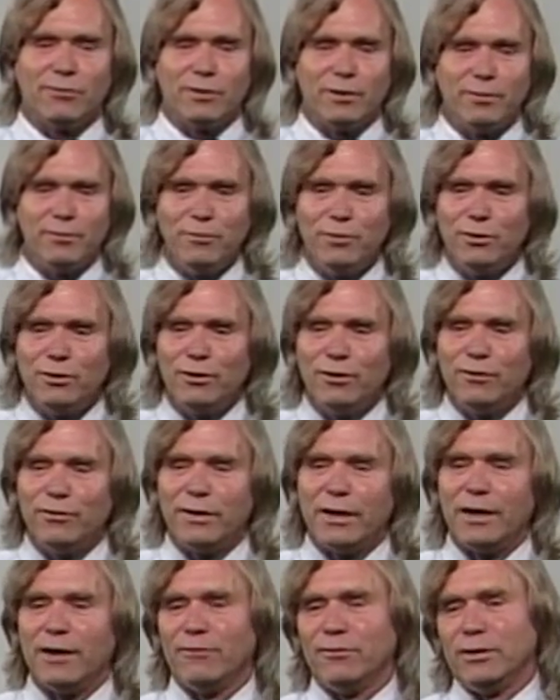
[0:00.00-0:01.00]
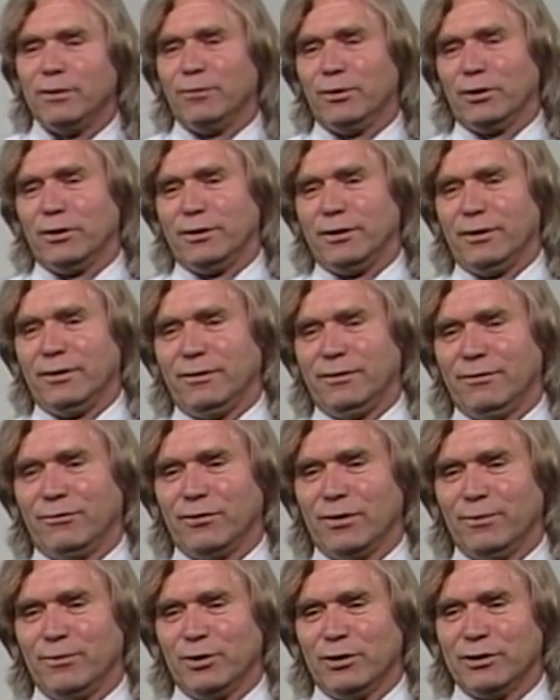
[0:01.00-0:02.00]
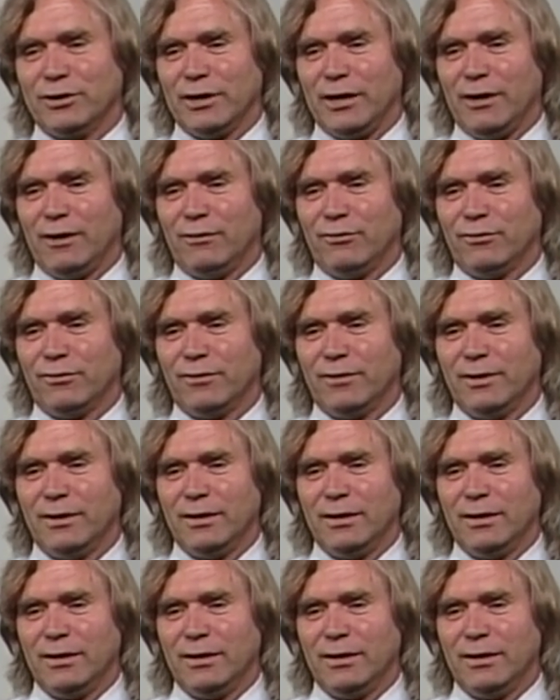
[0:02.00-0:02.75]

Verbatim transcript: remove a heavy burden from yourself.